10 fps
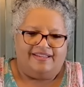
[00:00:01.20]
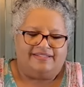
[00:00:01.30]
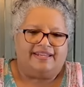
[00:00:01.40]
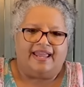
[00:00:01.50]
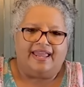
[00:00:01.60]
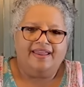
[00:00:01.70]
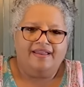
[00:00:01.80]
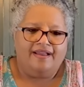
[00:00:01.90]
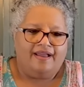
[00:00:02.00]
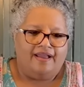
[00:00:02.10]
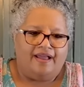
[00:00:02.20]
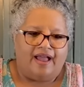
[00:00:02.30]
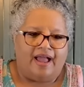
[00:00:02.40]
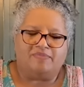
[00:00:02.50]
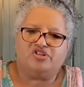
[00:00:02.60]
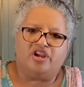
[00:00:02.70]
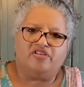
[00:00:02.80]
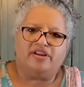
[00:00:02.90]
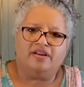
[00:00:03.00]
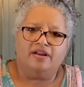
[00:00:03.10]
Today, I'm
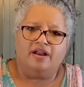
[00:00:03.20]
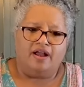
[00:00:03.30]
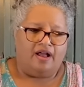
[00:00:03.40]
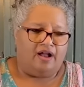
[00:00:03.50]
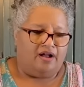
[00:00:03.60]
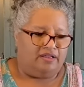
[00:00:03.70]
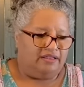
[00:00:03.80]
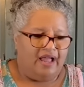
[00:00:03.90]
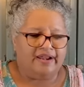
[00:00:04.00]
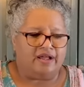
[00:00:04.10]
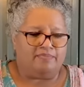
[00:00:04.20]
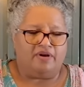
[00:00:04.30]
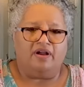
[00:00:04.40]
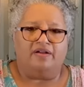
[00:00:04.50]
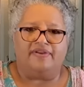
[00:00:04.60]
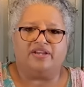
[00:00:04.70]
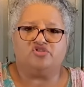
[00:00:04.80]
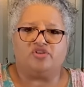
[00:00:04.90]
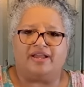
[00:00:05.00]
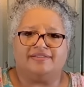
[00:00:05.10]
sharing a lineup of
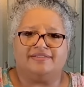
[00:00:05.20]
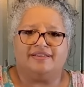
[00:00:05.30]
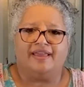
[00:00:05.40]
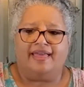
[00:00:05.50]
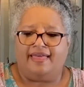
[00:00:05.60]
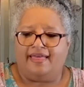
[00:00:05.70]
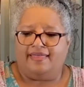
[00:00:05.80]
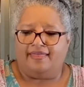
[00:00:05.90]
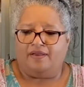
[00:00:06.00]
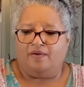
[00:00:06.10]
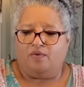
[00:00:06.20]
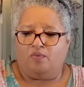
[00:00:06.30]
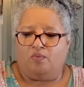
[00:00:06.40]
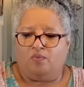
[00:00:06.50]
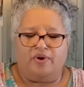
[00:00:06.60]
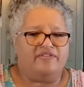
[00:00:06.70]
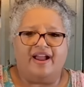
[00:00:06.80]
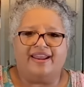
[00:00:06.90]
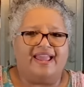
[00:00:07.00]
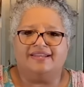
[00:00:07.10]
extracts. We're
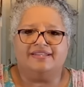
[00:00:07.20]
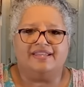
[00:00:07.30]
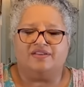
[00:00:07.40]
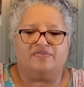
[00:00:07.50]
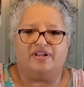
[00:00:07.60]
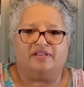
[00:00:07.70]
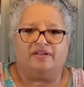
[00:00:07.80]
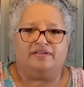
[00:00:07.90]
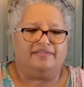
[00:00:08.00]
not ending at vanilla.